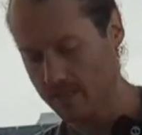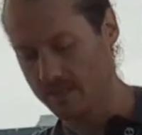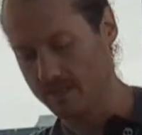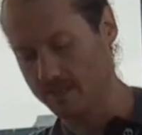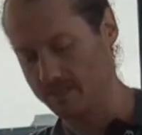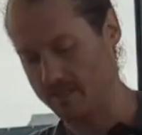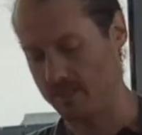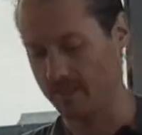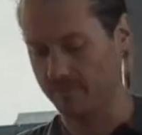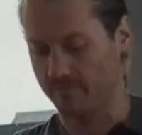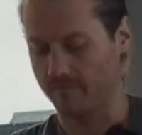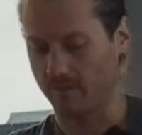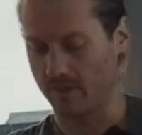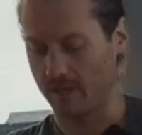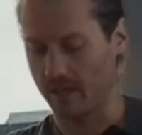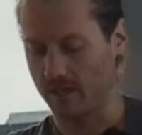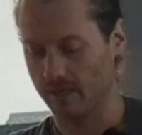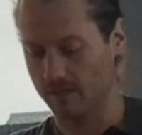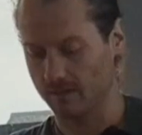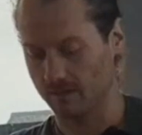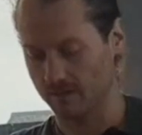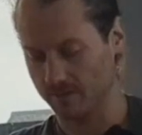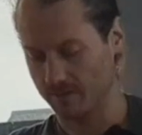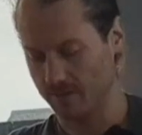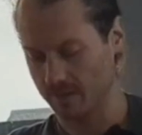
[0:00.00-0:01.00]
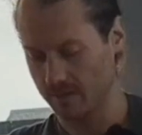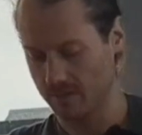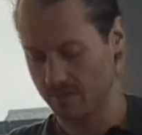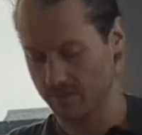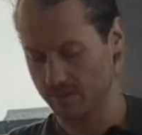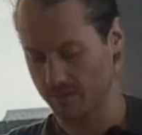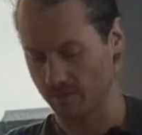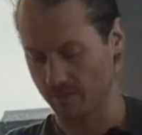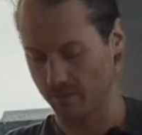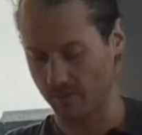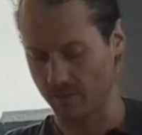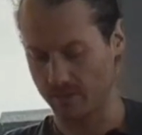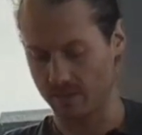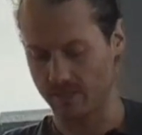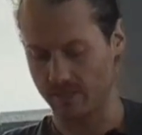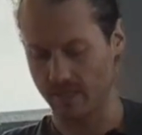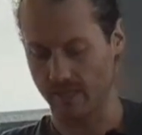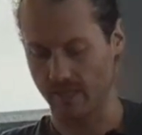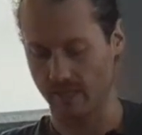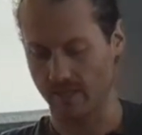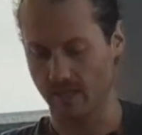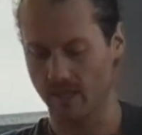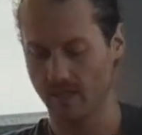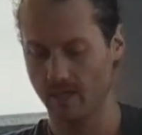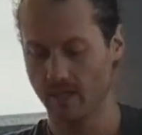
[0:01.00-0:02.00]
is different angles. So you can
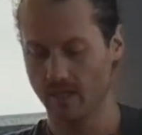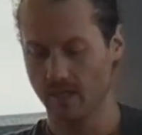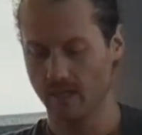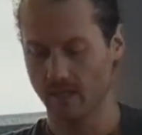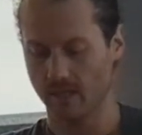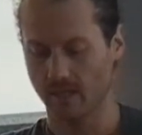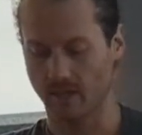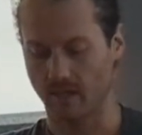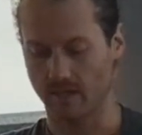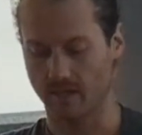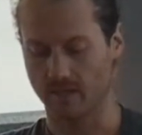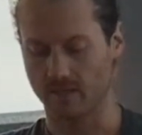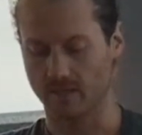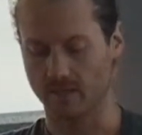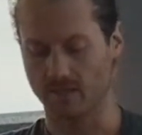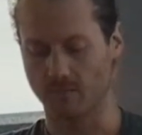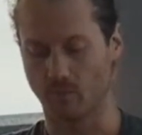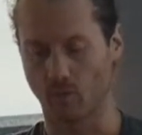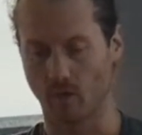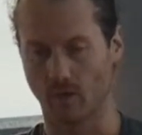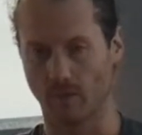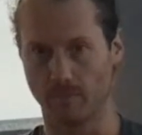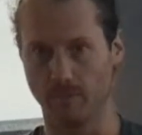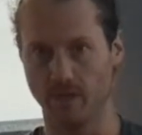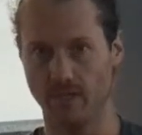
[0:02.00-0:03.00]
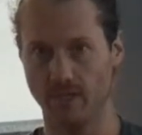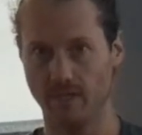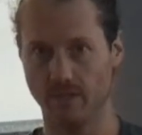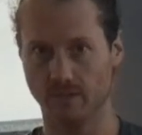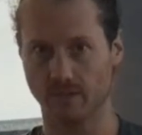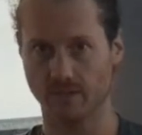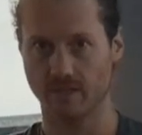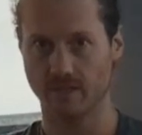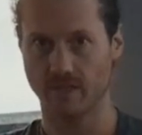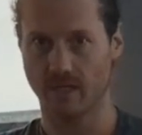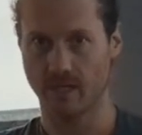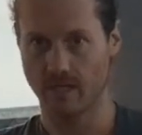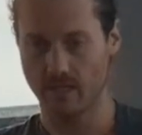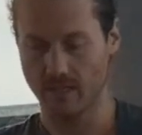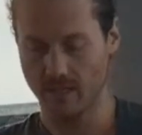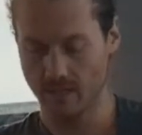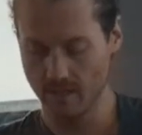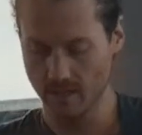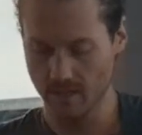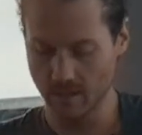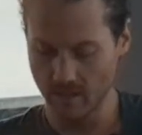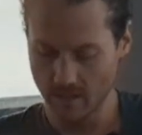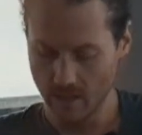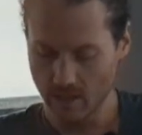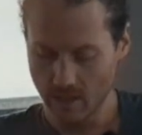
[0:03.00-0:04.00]
take kind of this more medial side.
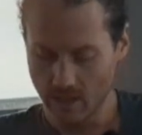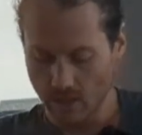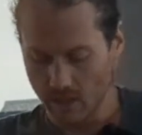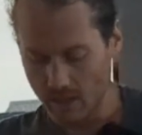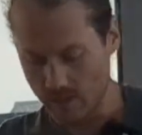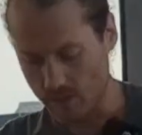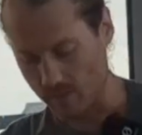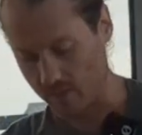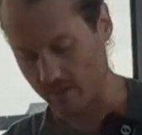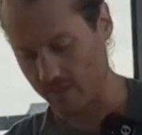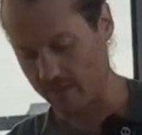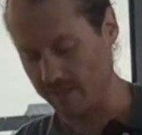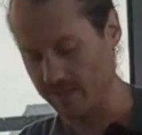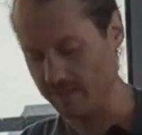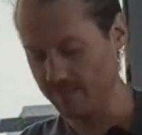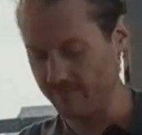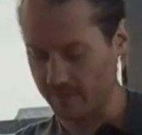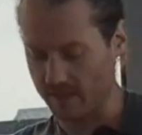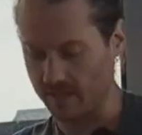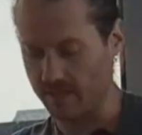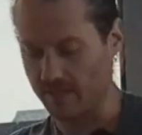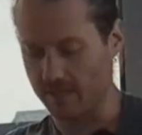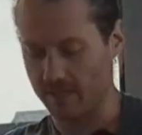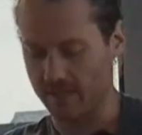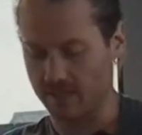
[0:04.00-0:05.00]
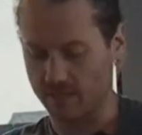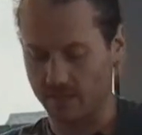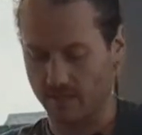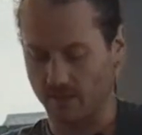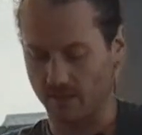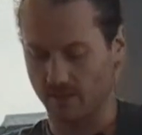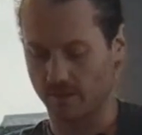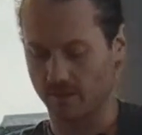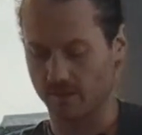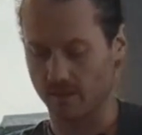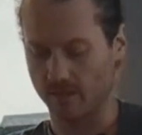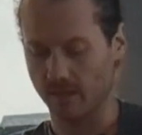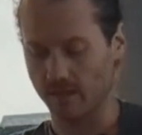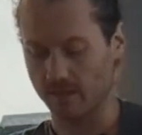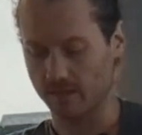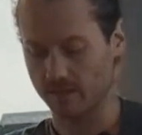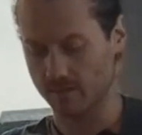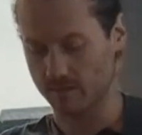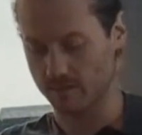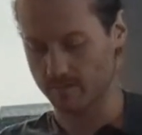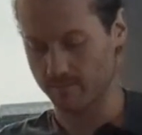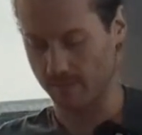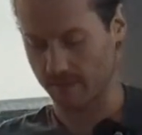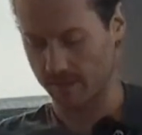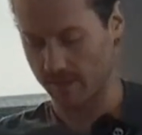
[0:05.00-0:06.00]
You can even get into your
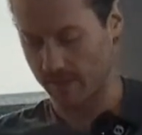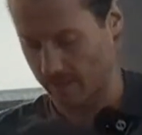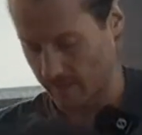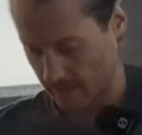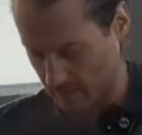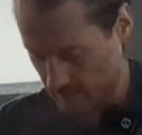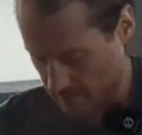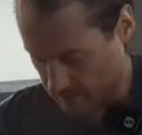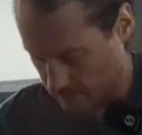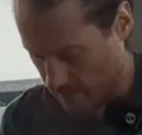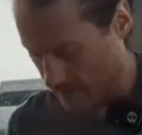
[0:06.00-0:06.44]
adductors by getting the